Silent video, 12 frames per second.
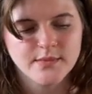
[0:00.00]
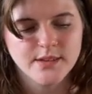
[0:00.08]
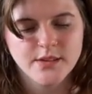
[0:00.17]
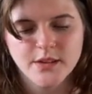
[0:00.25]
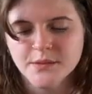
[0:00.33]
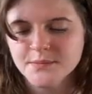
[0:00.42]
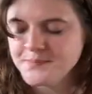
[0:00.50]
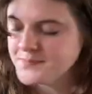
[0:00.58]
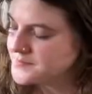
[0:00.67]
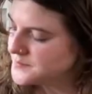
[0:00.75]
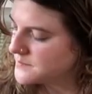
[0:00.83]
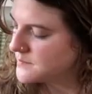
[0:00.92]
So
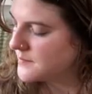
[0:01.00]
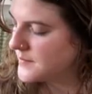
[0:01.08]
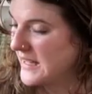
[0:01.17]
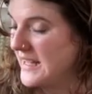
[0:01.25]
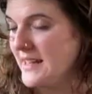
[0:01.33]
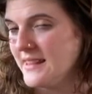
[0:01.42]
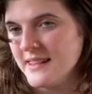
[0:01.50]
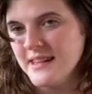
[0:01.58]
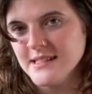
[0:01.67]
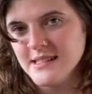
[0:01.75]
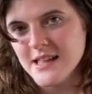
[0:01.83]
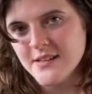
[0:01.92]

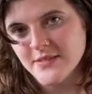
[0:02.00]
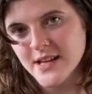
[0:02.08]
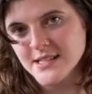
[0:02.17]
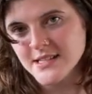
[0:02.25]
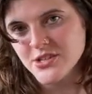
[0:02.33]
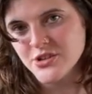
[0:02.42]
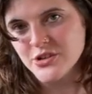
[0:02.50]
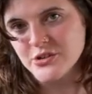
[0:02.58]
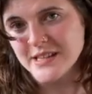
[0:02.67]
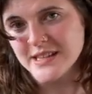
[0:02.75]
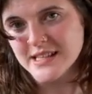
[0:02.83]
that's all I've got to show you on